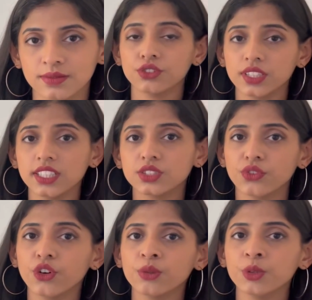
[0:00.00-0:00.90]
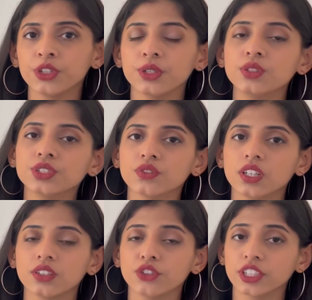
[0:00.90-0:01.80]
So these 4 modules
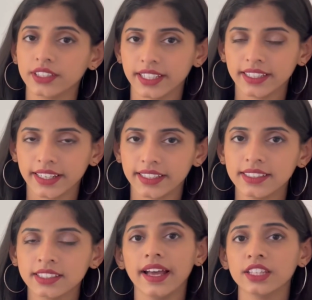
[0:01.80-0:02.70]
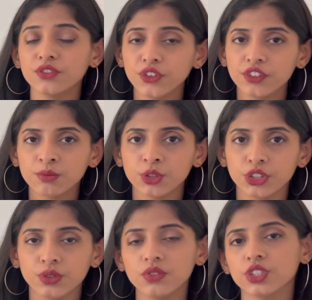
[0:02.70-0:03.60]
were for 30 credits, and the 5th
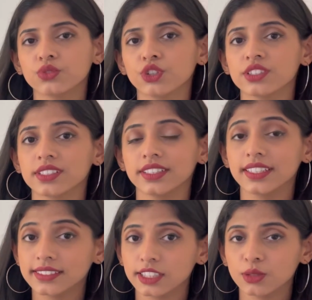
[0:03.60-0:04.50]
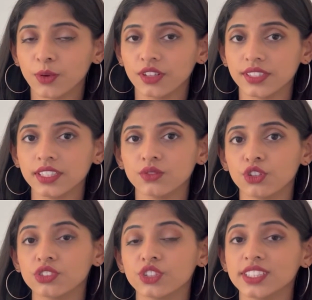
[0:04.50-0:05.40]
module, which was a research project,
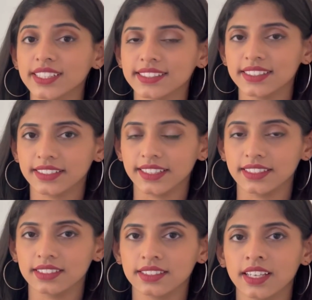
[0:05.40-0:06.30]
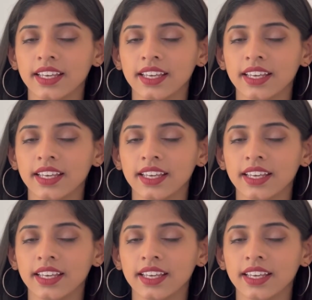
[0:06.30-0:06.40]
was for 60 credits.